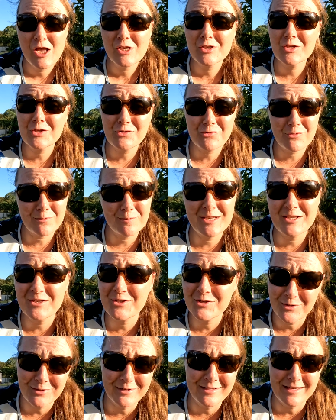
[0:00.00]
So strawberries
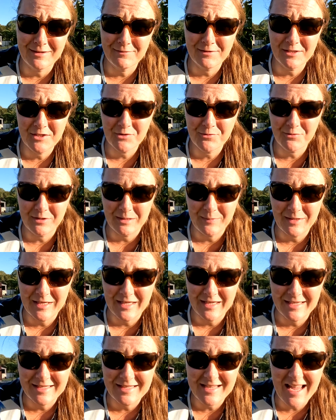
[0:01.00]
don't love extreme
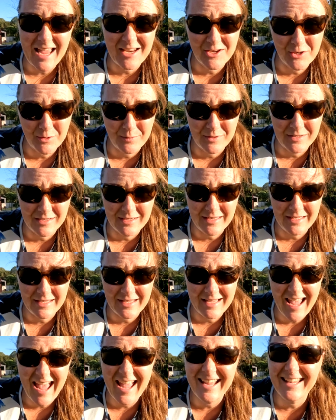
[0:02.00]
heat and
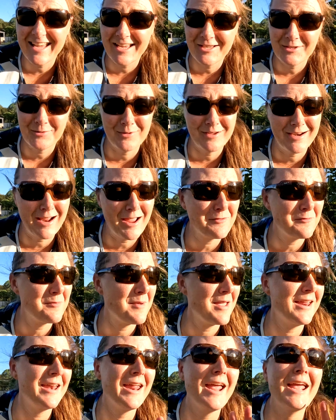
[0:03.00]
humidity, and guess what? I've
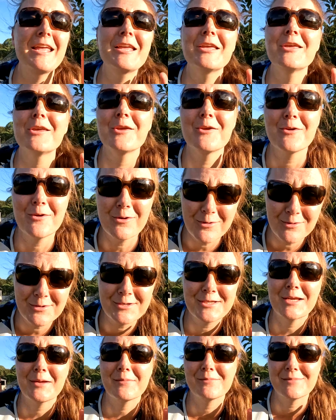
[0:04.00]
made a
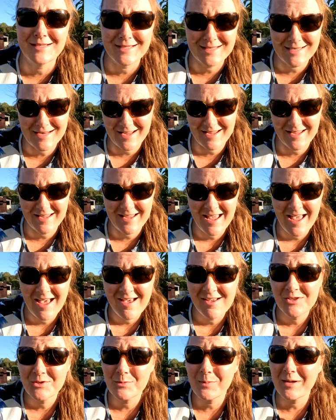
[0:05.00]
huge mistake.
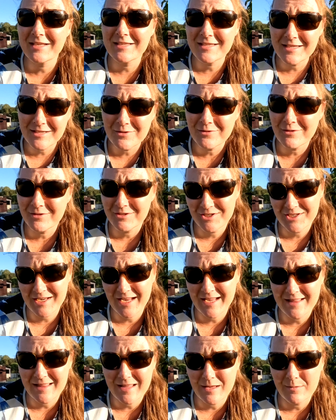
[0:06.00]
So I did not
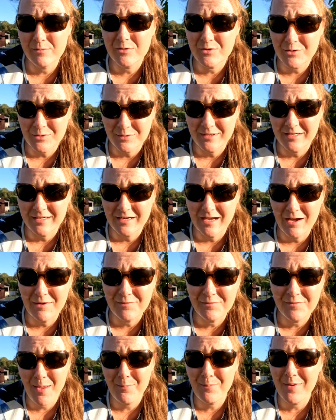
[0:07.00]
shade them soon
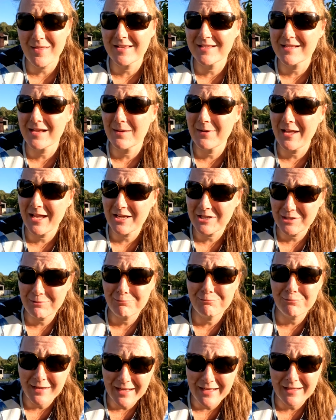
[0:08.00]
enough, and by the time I
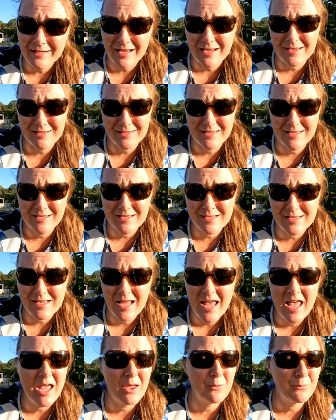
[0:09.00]
actually realized this,
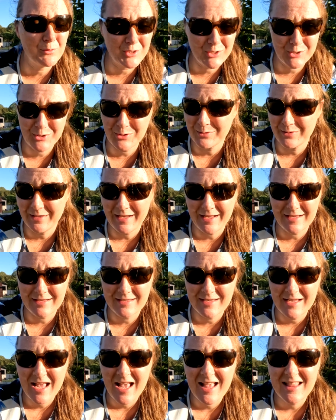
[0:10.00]
it was too
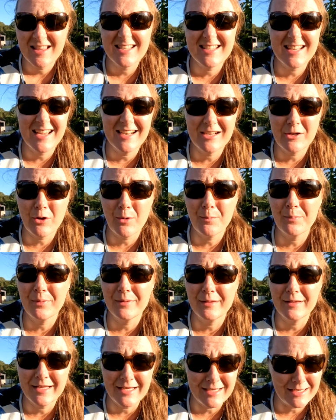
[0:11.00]
late. The sun had
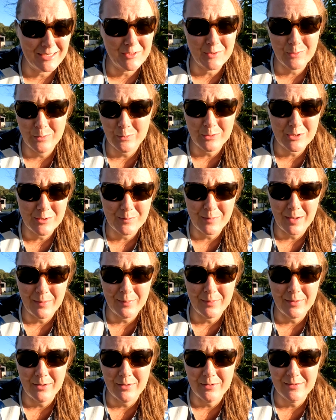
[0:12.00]
completely scorched my
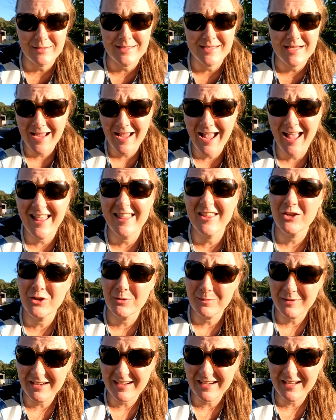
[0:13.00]
plants, and the
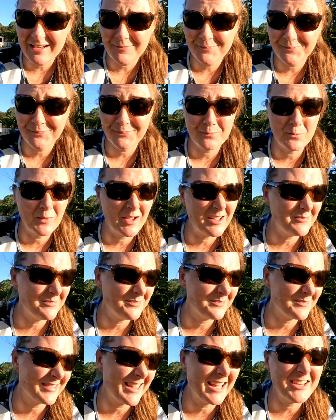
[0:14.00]
humidity, well,
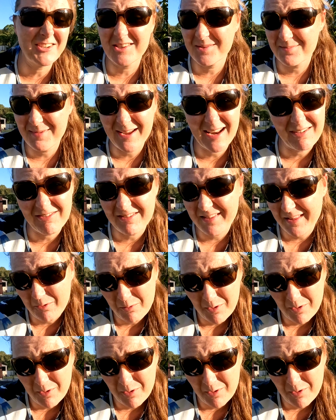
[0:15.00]
that just made everything